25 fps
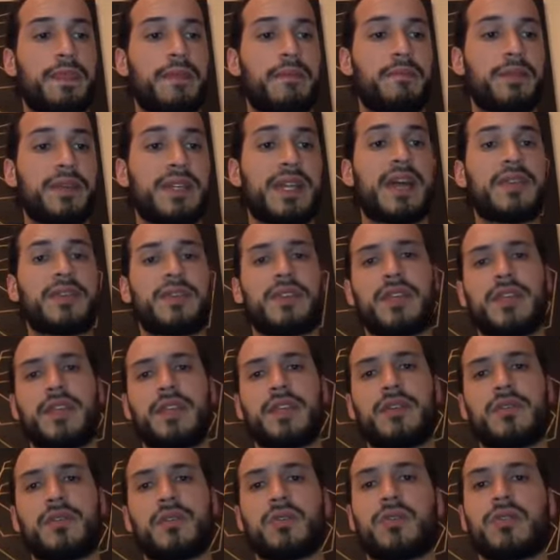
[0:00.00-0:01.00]
but not the
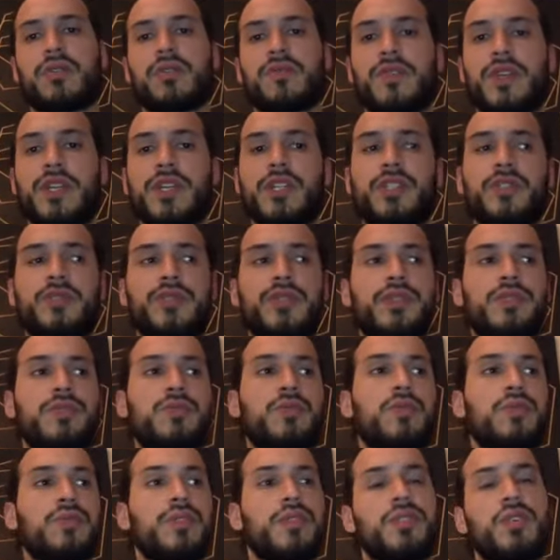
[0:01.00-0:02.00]
girl of interest or the